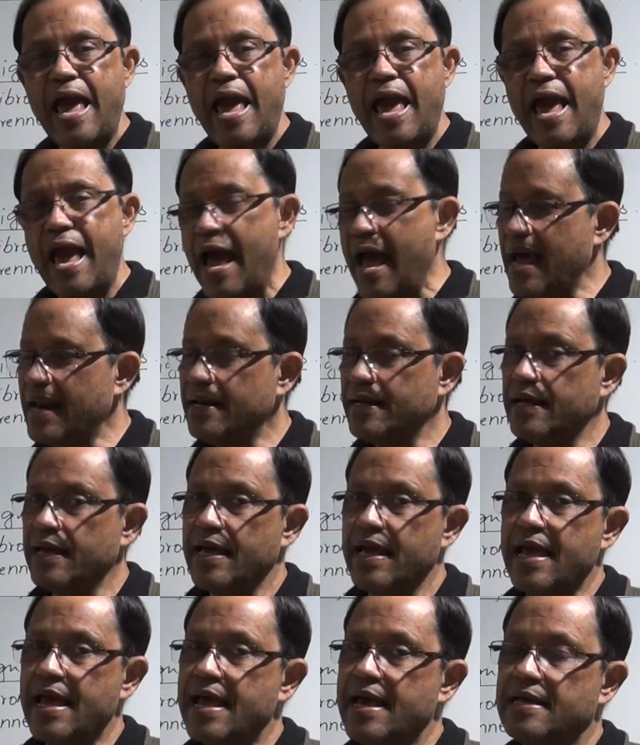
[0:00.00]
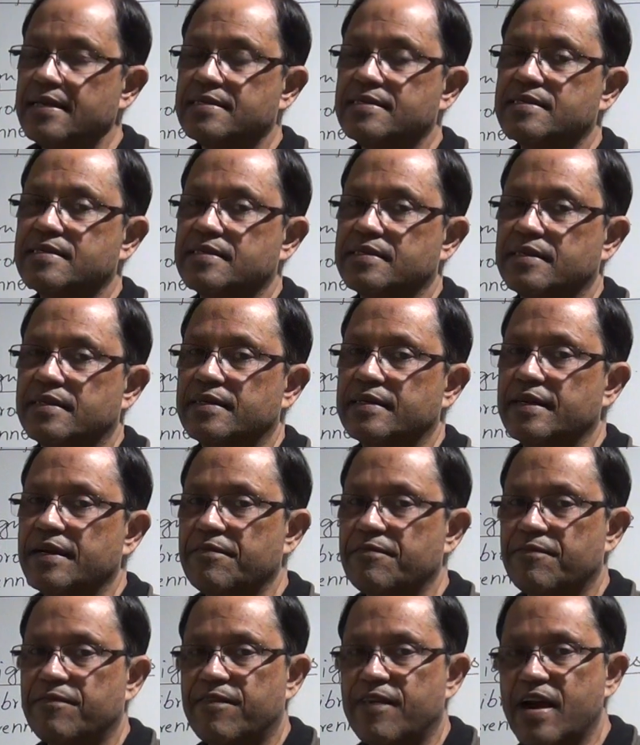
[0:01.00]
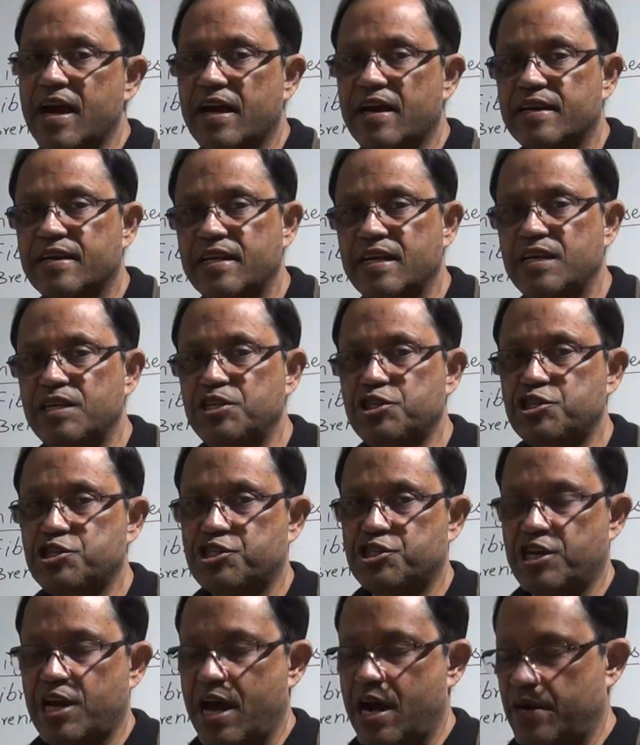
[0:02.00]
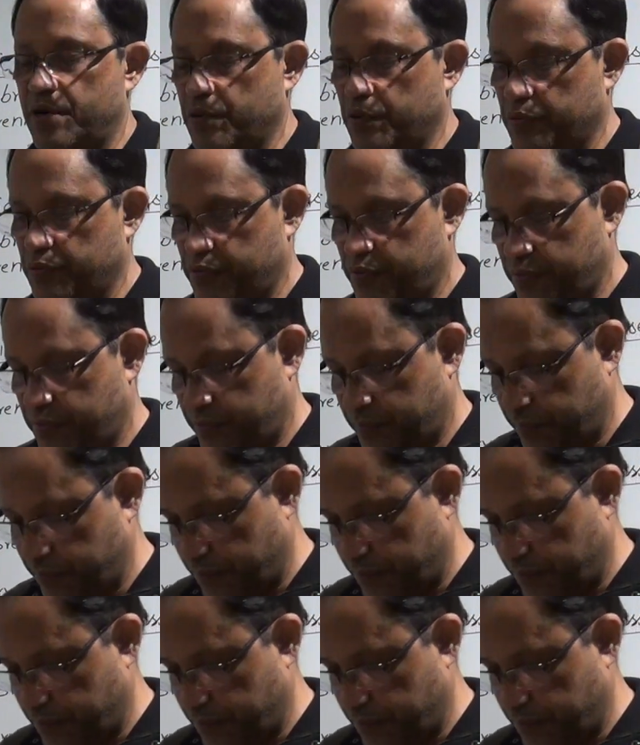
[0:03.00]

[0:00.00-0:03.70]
and is refracting shadows.